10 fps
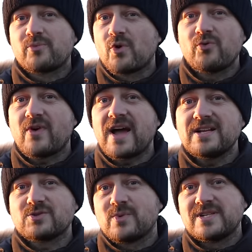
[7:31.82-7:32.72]

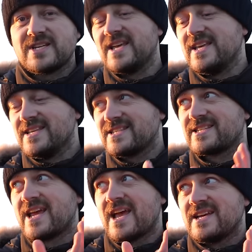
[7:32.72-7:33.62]
profiles, which
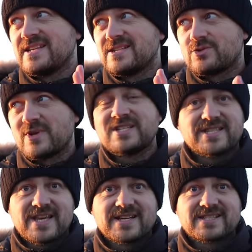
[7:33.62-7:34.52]
is
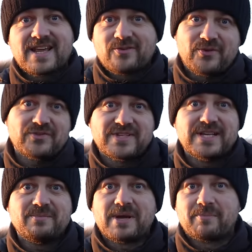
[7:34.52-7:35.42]
26 and
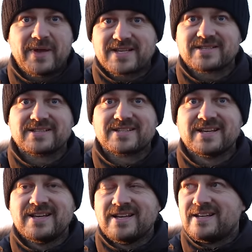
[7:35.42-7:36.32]
15 megapixels.
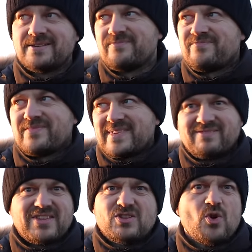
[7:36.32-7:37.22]

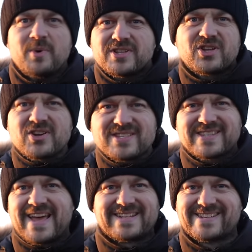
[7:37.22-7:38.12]
Nobody does
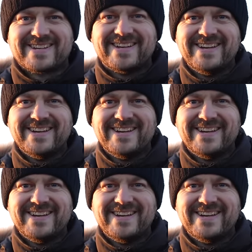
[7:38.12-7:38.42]
that.